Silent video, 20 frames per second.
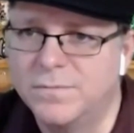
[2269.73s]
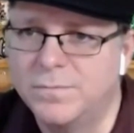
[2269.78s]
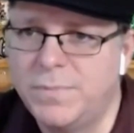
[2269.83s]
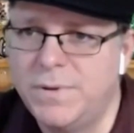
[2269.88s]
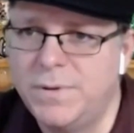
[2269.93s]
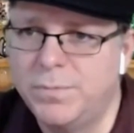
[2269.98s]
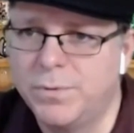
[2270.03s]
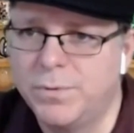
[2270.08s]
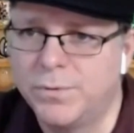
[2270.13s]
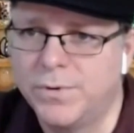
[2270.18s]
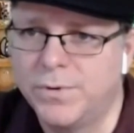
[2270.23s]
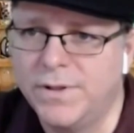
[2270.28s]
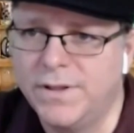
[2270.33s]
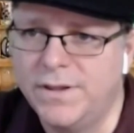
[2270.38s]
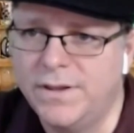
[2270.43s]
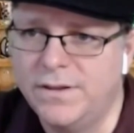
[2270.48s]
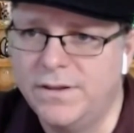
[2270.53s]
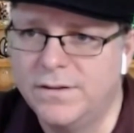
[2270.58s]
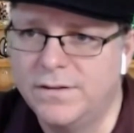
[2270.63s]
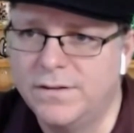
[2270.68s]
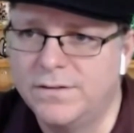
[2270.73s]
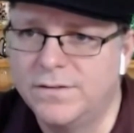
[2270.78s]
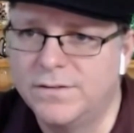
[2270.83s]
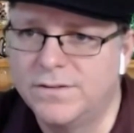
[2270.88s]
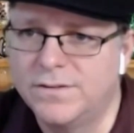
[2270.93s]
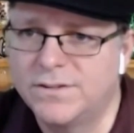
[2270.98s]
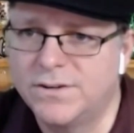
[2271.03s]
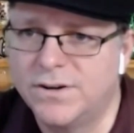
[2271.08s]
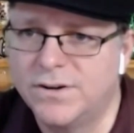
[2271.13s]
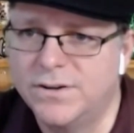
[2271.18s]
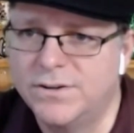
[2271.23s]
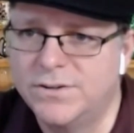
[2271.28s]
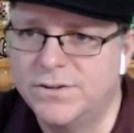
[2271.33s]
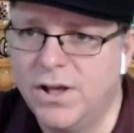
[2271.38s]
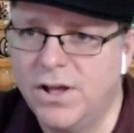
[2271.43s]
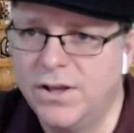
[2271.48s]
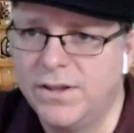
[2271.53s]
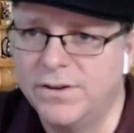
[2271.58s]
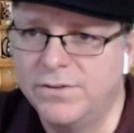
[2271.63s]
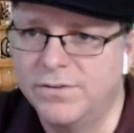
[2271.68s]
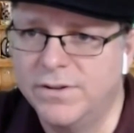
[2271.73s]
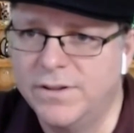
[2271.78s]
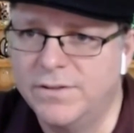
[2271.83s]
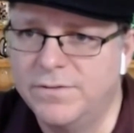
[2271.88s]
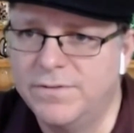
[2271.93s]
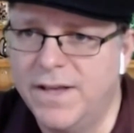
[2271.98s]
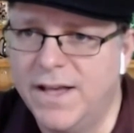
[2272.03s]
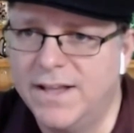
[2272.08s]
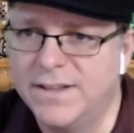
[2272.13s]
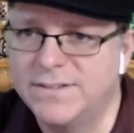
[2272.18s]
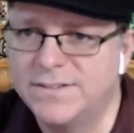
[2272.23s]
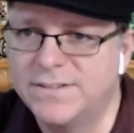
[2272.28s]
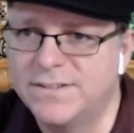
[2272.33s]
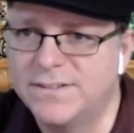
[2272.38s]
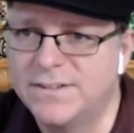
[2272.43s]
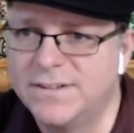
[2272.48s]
people really started talking really fast.